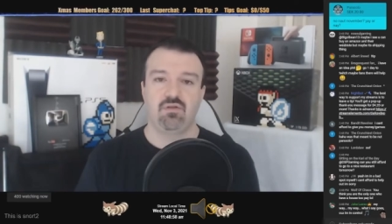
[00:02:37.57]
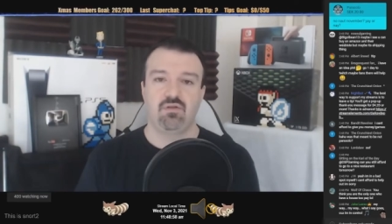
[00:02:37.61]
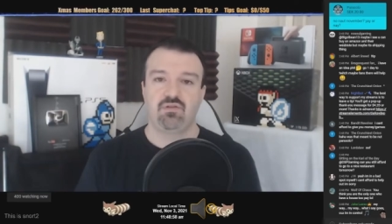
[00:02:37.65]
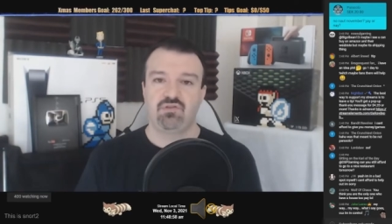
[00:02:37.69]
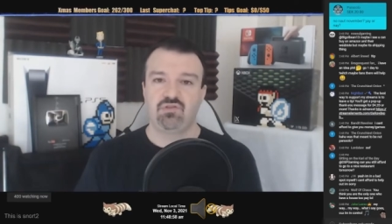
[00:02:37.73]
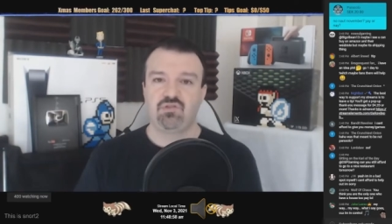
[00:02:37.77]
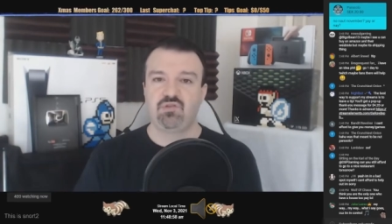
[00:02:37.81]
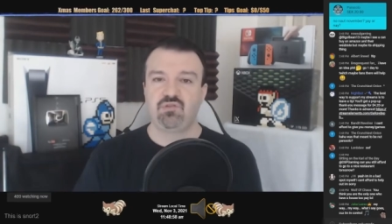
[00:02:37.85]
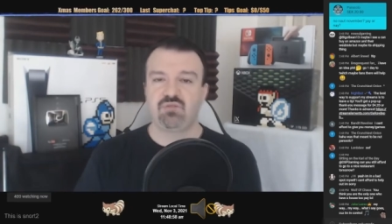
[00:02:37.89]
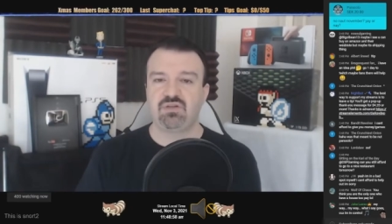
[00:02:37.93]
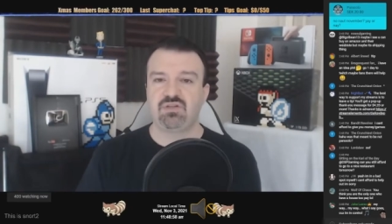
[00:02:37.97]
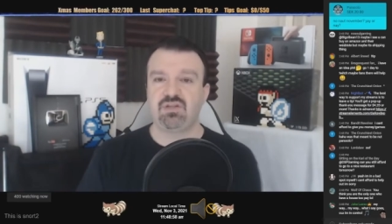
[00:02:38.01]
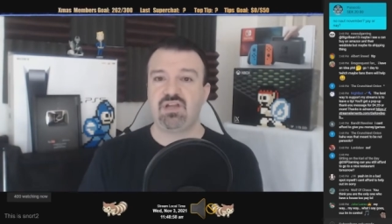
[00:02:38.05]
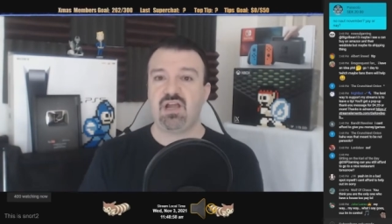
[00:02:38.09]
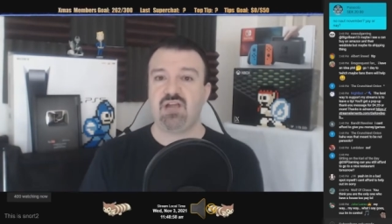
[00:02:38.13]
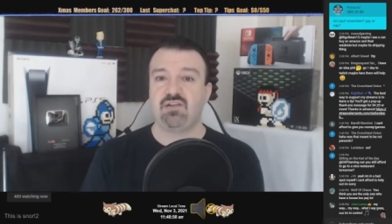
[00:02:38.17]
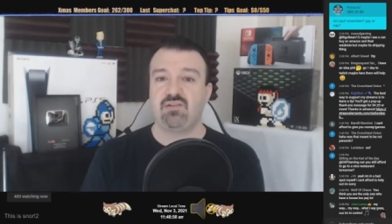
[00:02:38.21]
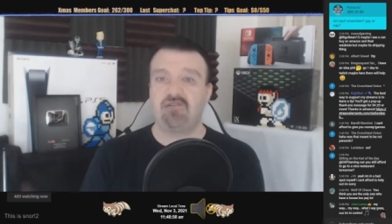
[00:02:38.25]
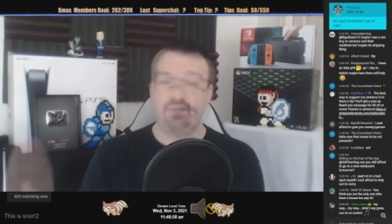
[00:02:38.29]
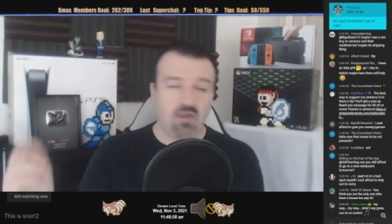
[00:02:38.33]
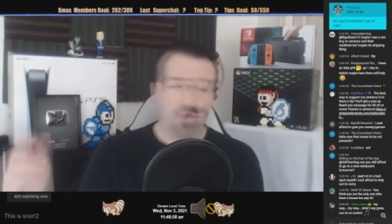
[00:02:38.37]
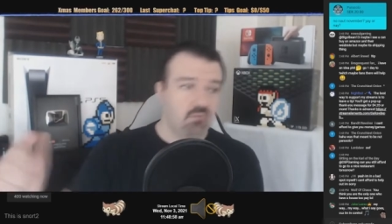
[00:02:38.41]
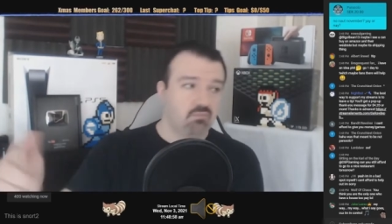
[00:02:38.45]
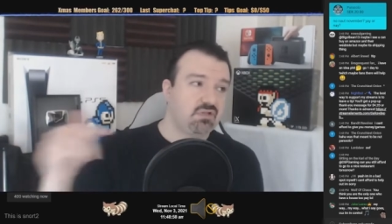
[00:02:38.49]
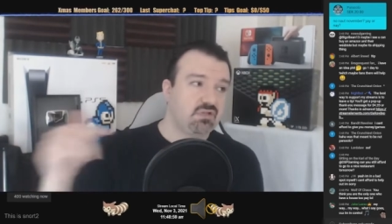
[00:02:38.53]
Super
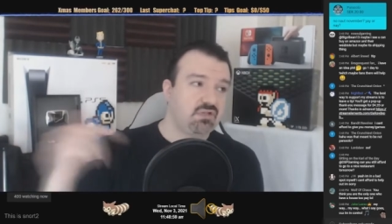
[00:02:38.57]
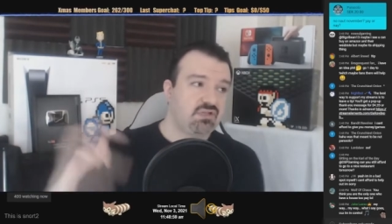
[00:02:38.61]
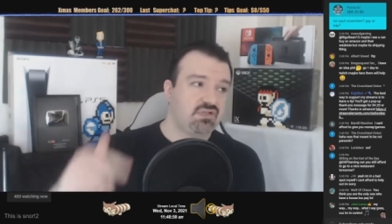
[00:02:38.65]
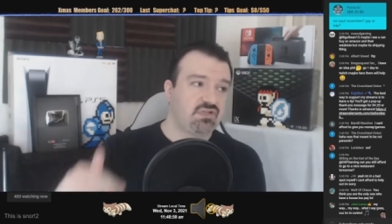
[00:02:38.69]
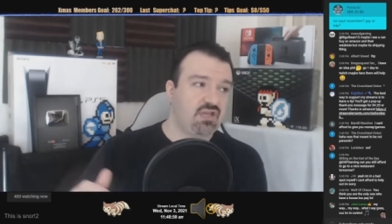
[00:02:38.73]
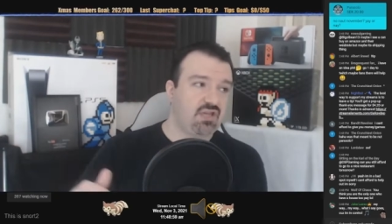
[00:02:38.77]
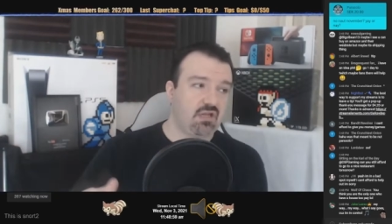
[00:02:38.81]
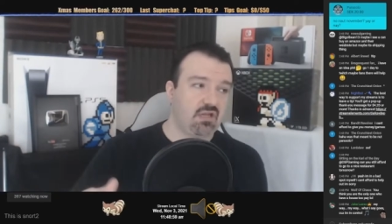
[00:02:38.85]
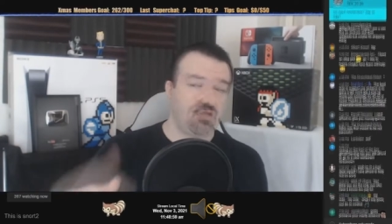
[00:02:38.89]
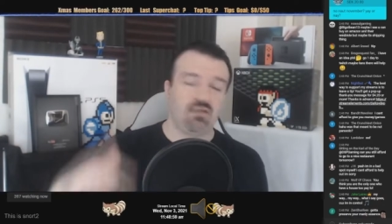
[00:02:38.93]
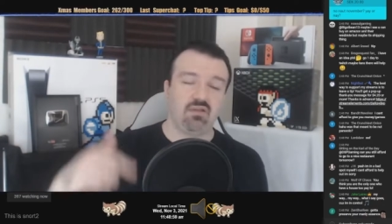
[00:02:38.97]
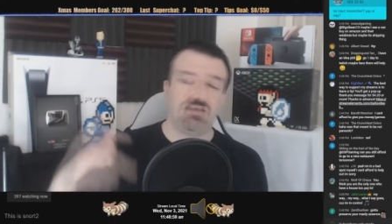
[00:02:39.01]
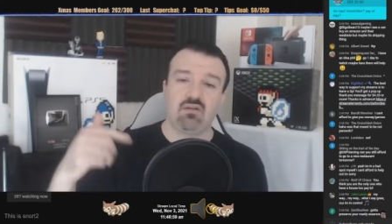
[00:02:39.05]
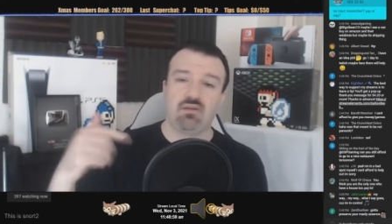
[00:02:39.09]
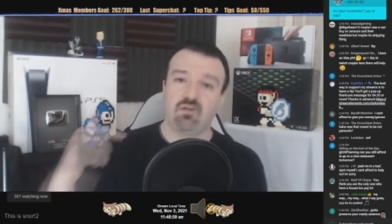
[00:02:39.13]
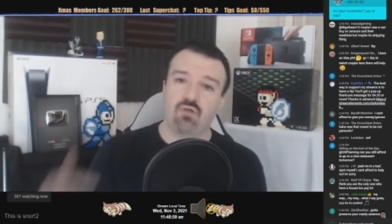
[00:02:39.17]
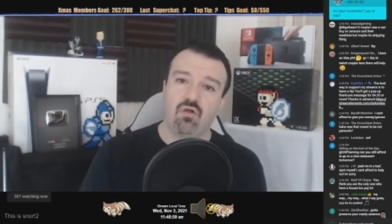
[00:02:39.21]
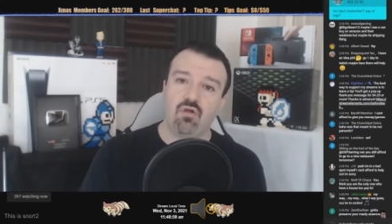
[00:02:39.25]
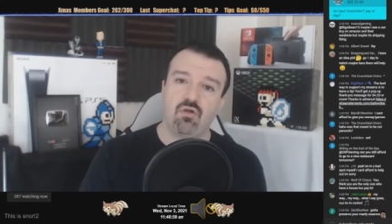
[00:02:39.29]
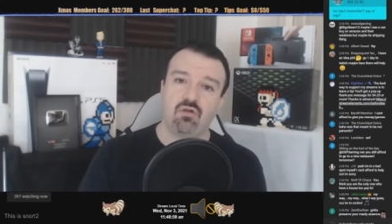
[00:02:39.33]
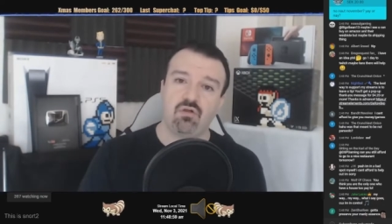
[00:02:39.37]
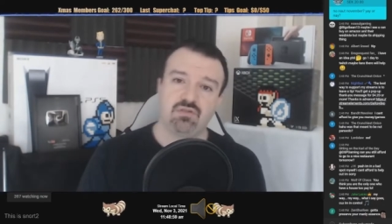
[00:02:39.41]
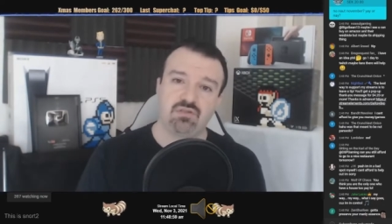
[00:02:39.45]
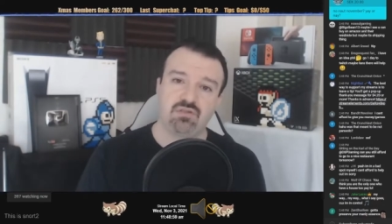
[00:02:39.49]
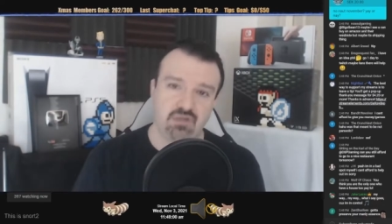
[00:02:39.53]
chats help this channel in the
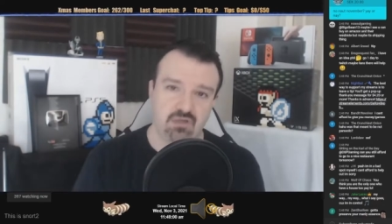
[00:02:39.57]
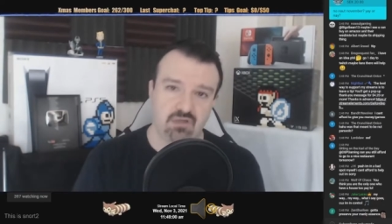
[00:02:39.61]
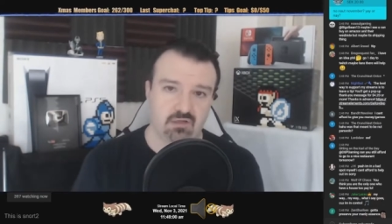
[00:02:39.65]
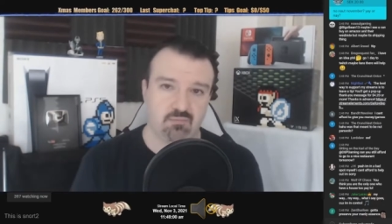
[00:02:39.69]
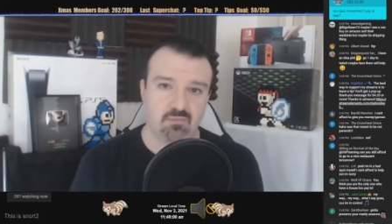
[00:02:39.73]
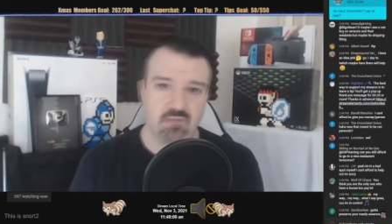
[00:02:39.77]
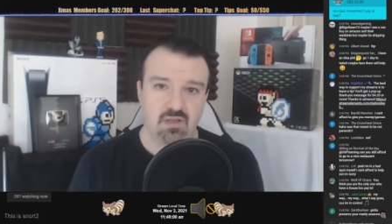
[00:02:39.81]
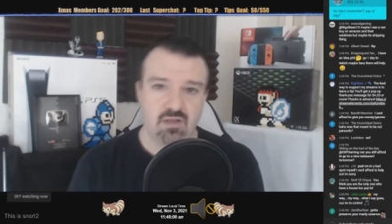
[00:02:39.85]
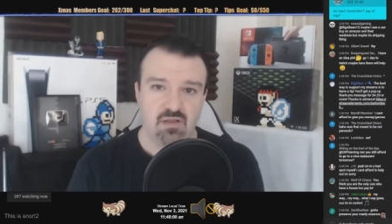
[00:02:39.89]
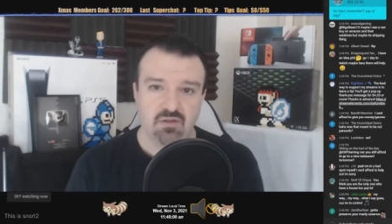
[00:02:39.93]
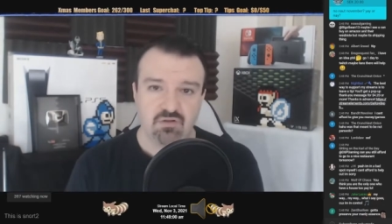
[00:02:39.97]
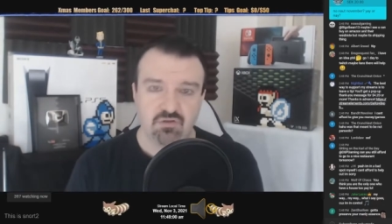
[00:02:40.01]
long term.